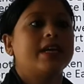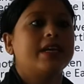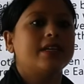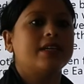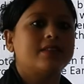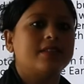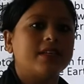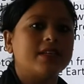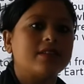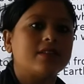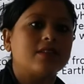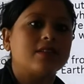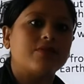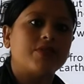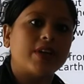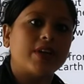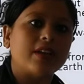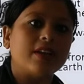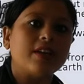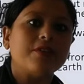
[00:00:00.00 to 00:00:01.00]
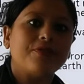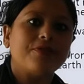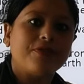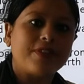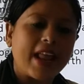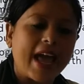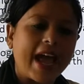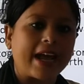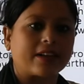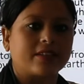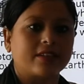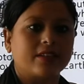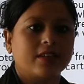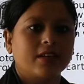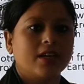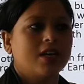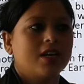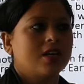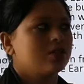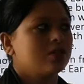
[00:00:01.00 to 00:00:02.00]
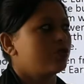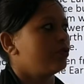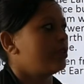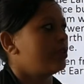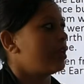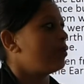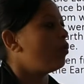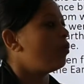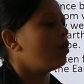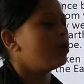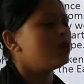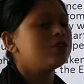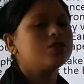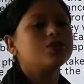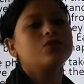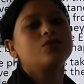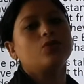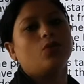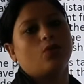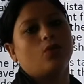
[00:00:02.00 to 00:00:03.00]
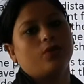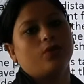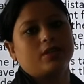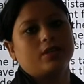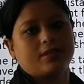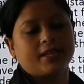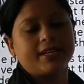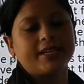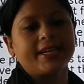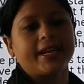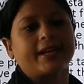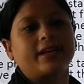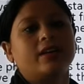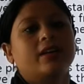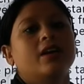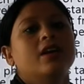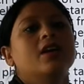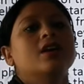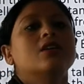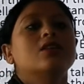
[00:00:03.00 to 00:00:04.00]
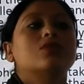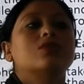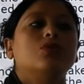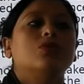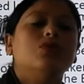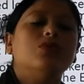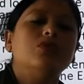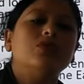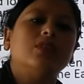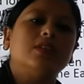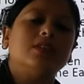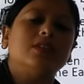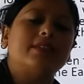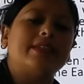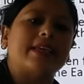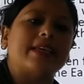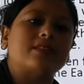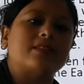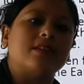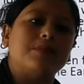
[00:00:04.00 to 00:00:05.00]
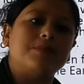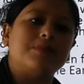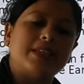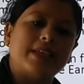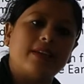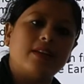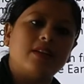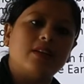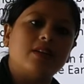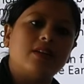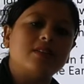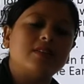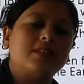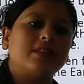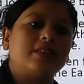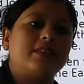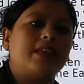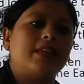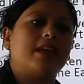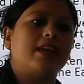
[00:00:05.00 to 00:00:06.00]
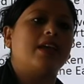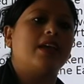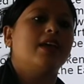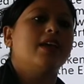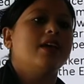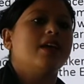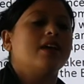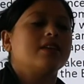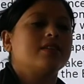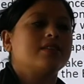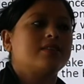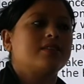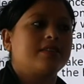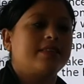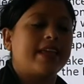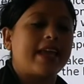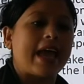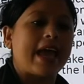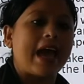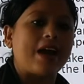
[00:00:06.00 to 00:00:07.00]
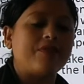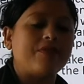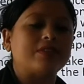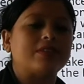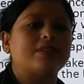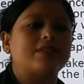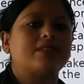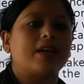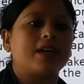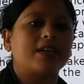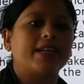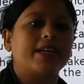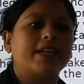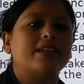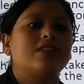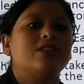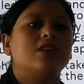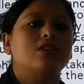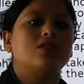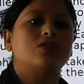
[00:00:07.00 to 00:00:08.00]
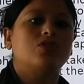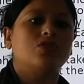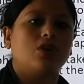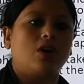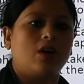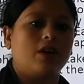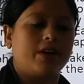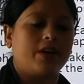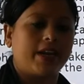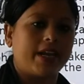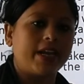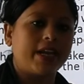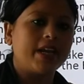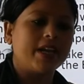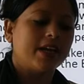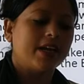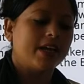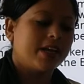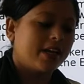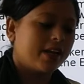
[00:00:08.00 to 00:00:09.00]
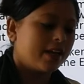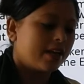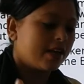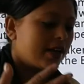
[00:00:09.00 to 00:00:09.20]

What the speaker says: Is it really flat? So they want to know, isn't it? So some sailors, they have started their journey